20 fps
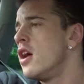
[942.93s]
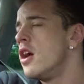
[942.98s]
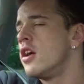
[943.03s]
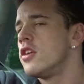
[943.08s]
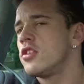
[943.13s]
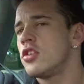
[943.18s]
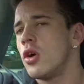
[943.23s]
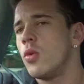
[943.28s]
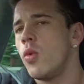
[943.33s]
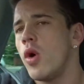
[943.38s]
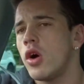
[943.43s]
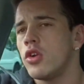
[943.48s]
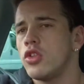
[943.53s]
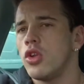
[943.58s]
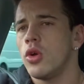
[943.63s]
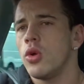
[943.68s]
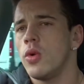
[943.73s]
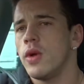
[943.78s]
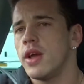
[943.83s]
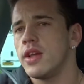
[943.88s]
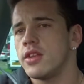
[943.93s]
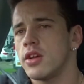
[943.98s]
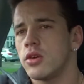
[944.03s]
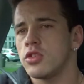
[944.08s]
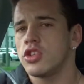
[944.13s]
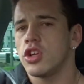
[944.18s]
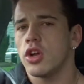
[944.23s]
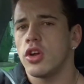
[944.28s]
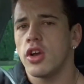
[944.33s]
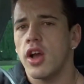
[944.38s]
So what I'll do is I'll
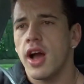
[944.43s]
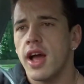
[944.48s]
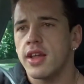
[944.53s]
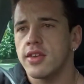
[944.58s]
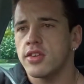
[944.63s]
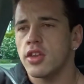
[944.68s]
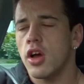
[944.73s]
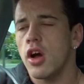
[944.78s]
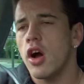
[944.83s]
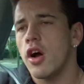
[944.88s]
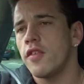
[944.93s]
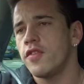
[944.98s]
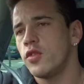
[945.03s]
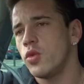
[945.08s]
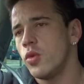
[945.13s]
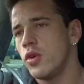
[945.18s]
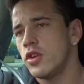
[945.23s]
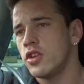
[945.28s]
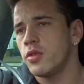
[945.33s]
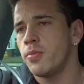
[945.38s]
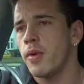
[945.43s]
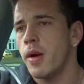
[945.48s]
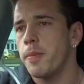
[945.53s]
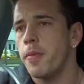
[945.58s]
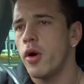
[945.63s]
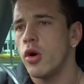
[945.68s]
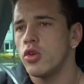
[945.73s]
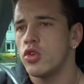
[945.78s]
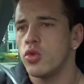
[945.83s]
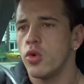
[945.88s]
show you guys afterwards my
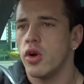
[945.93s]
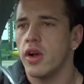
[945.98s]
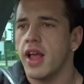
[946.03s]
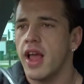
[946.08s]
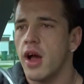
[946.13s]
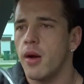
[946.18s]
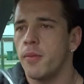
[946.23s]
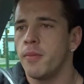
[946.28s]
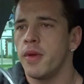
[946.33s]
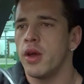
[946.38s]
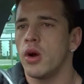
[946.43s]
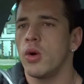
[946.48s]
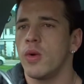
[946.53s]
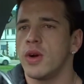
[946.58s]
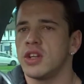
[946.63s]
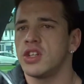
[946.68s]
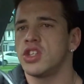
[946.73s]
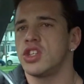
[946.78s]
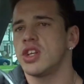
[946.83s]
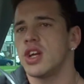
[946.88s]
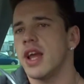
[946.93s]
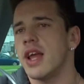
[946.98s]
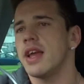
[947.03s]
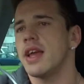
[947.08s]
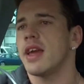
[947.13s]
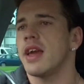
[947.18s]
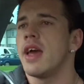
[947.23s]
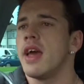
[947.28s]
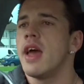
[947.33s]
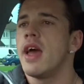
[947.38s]
post-workout meal and
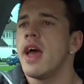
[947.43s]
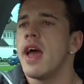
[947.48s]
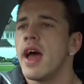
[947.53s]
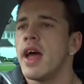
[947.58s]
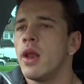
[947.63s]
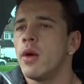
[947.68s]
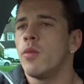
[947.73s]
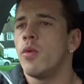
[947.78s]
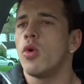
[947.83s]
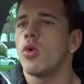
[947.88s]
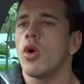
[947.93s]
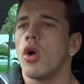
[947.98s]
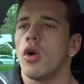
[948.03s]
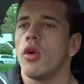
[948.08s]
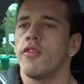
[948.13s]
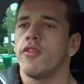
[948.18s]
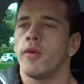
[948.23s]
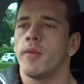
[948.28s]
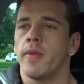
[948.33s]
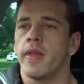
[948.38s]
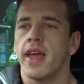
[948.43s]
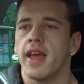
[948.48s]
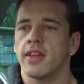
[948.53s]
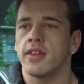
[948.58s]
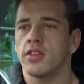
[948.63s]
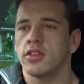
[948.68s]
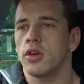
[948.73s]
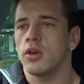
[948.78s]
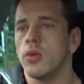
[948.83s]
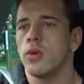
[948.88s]
shake, and then we'll go from there.
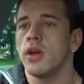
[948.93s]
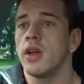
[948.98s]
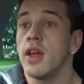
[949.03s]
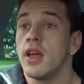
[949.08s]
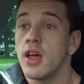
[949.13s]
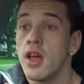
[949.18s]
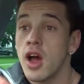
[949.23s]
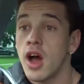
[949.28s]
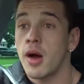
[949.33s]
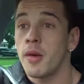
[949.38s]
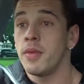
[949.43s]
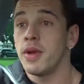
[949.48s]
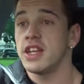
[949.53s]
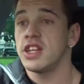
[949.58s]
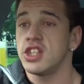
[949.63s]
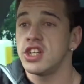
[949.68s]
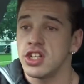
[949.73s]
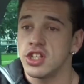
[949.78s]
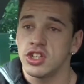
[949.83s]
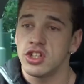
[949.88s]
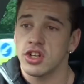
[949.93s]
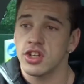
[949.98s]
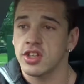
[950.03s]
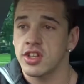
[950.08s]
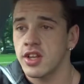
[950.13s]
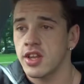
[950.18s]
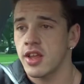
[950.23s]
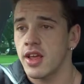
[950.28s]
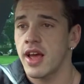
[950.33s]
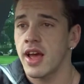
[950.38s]
So I'm literally
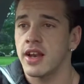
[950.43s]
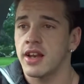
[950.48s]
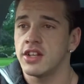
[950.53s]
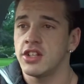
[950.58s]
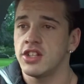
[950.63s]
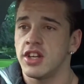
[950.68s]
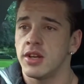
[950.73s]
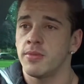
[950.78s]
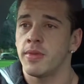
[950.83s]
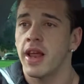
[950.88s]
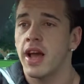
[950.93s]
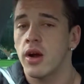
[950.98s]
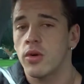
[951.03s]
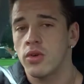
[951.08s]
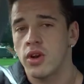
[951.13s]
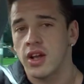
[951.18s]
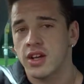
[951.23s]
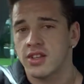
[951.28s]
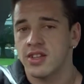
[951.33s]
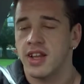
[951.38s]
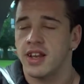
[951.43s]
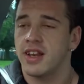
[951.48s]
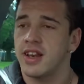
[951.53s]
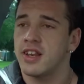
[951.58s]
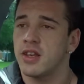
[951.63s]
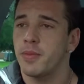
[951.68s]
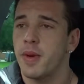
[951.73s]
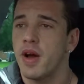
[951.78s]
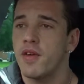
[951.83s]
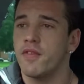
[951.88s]
just at the gym now. Like I said,
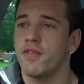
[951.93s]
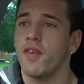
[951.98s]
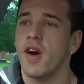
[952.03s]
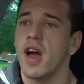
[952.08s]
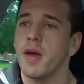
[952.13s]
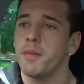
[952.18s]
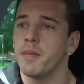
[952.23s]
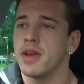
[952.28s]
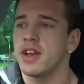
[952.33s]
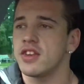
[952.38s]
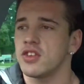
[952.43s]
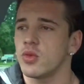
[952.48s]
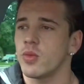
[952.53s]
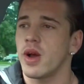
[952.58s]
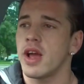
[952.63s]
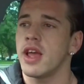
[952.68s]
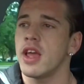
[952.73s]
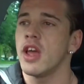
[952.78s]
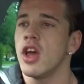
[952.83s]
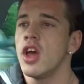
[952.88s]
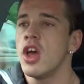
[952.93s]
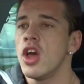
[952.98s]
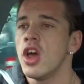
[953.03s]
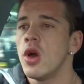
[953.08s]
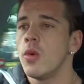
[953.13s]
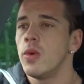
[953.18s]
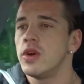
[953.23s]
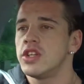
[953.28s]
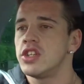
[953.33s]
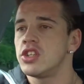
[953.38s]
it's about 5 minutes away,
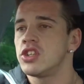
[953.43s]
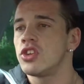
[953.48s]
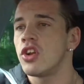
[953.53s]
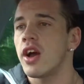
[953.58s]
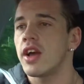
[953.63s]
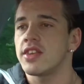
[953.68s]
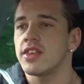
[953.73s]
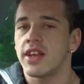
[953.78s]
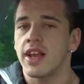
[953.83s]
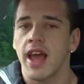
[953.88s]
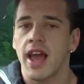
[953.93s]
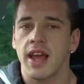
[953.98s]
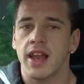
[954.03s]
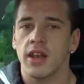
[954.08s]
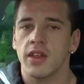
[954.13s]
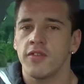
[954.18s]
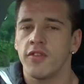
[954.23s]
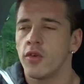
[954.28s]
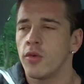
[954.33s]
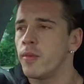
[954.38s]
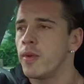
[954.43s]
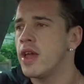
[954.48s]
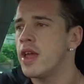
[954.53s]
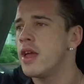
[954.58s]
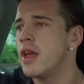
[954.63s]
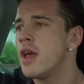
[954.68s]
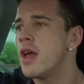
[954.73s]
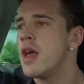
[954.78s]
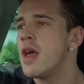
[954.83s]
which is nice and handy for me.